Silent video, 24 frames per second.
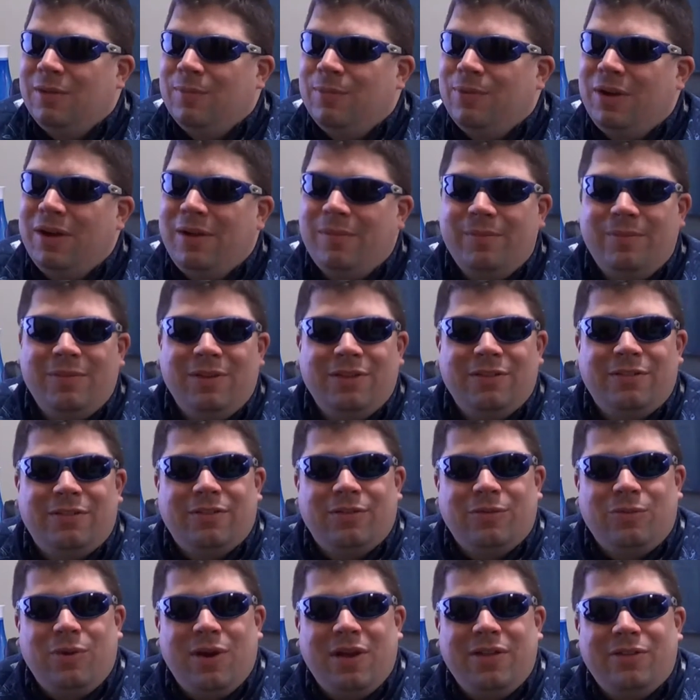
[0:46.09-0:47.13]
Problem is,
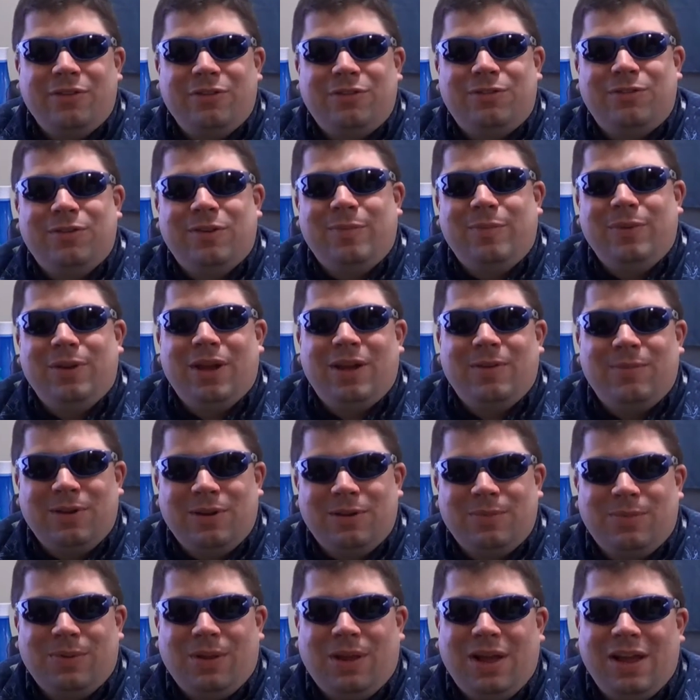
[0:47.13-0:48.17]
the weather stripping I've been
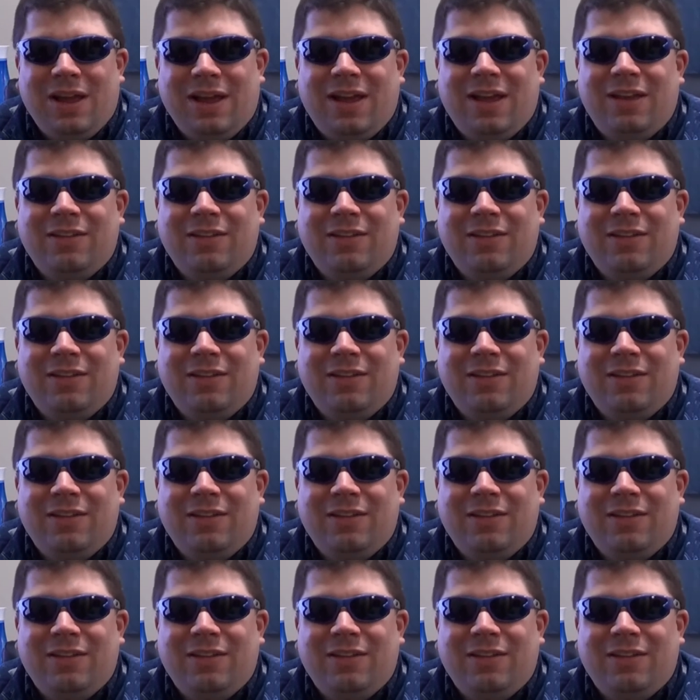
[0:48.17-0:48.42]
applying